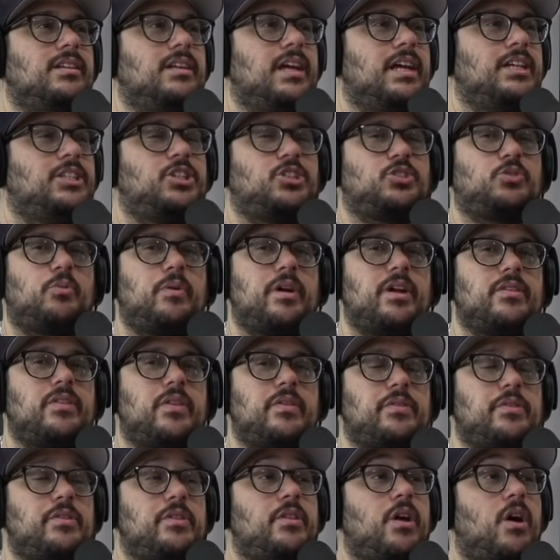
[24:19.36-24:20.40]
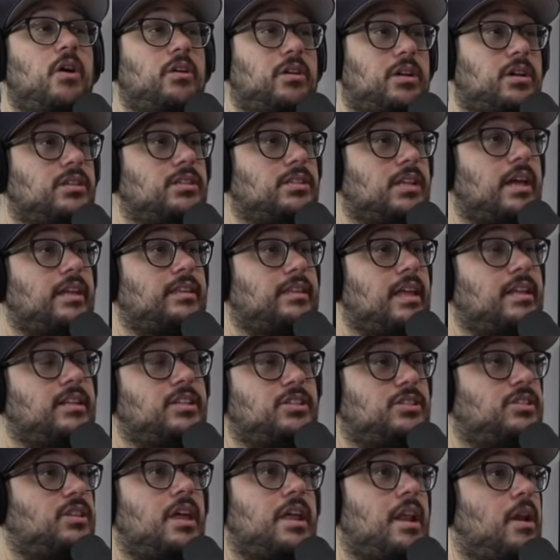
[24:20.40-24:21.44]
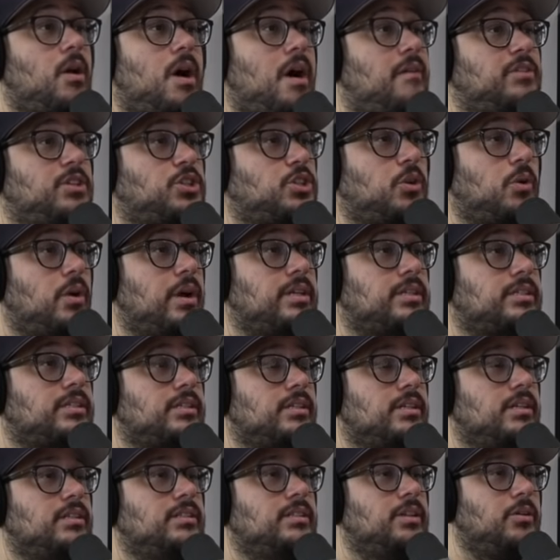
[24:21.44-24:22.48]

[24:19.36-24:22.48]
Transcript: It's just weird that no, because like they just, they don't have a choice.